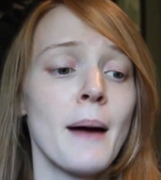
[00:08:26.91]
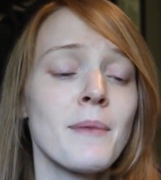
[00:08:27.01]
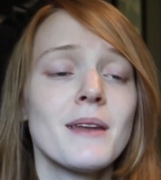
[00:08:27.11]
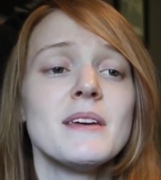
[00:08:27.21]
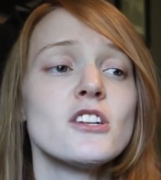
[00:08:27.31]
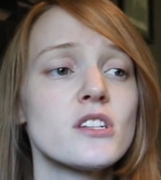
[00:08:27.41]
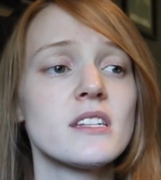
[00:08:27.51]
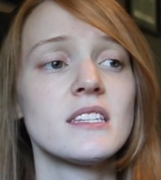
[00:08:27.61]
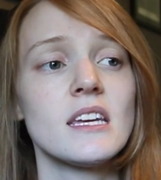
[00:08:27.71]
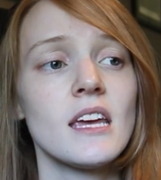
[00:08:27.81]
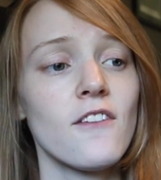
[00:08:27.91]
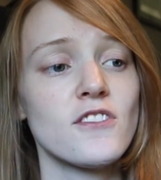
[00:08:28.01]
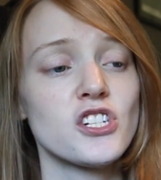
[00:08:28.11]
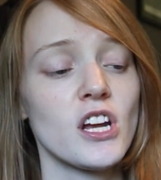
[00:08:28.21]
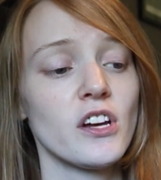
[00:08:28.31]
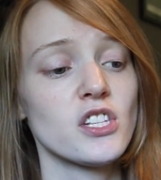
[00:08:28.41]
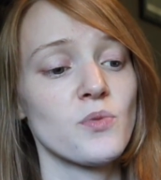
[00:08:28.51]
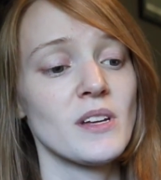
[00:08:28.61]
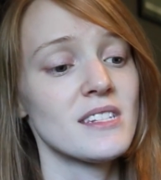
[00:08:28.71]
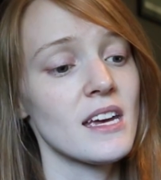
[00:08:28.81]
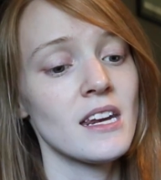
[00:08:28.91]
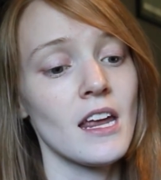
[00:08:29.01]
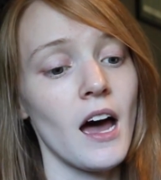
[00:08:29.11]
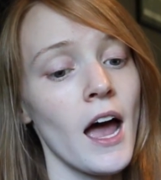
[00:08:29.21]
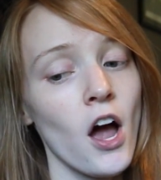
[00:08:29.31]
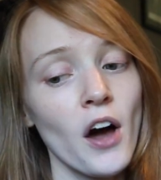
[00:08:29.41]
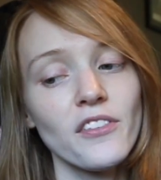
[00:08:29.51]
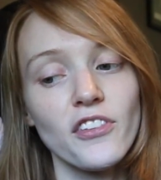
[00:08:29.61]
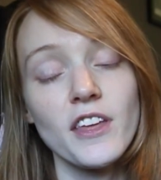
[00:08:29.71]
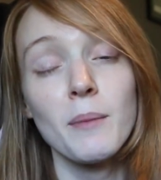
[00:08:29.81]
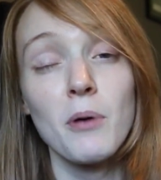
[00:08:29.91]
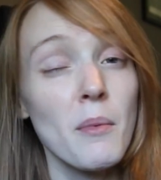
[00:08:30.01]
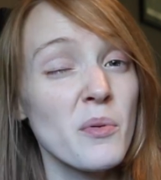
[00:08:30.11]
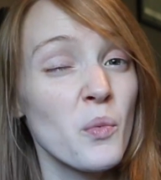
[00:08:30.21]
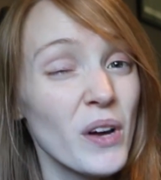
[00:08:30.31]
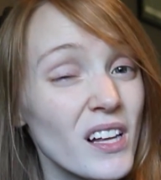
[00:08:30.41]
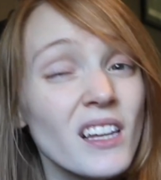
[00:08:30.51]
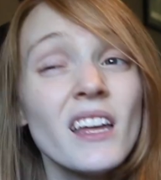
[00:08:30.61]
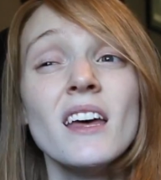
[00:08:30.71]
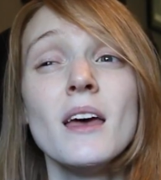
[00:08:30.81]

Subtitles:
I'm gonna be interested to see if his channel gets reinstated. I honestly think it probably will.